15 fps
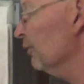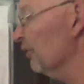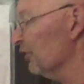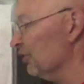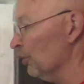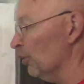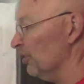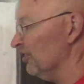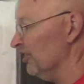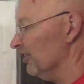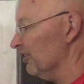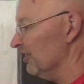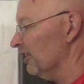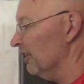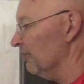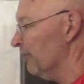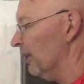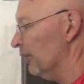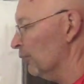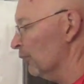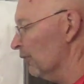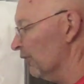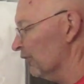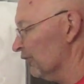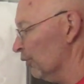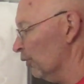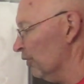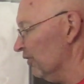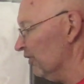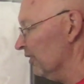the source is. It doesn't matter what the
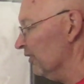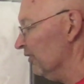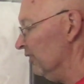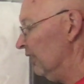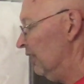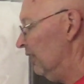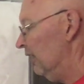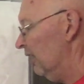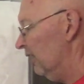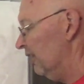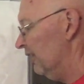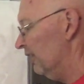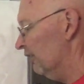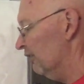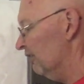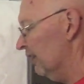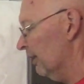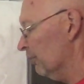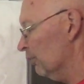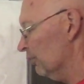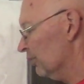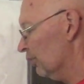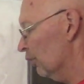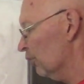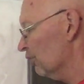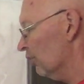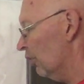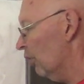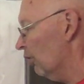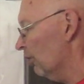source is, the internet would go to
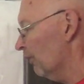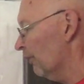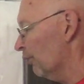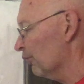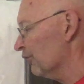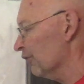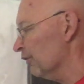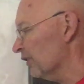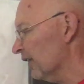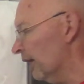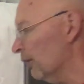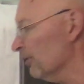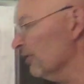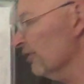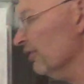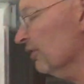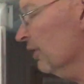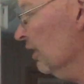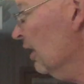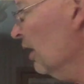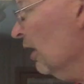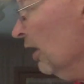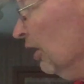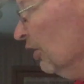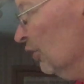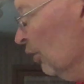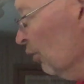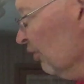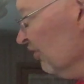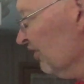all of those different houses.
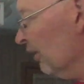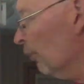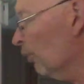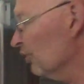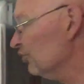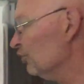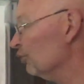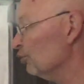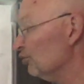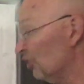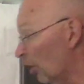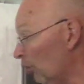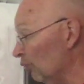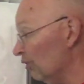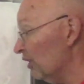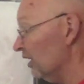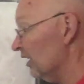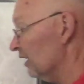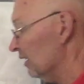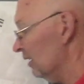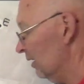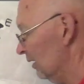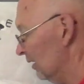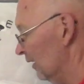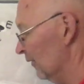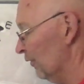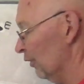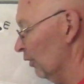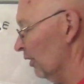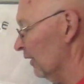Notice that what you don't need,
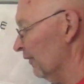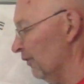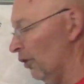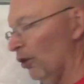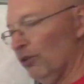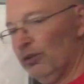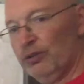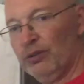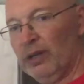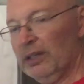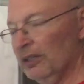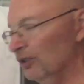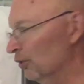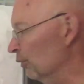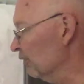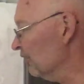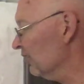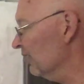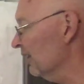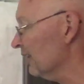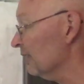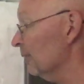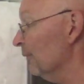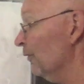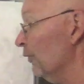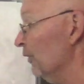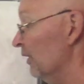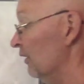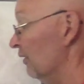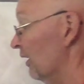if all you're trying to do is connect them for
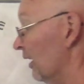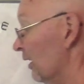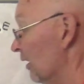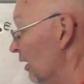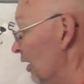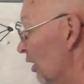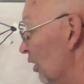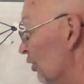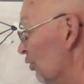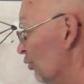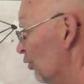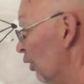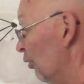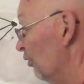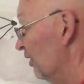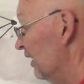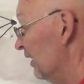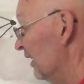internet, you don't need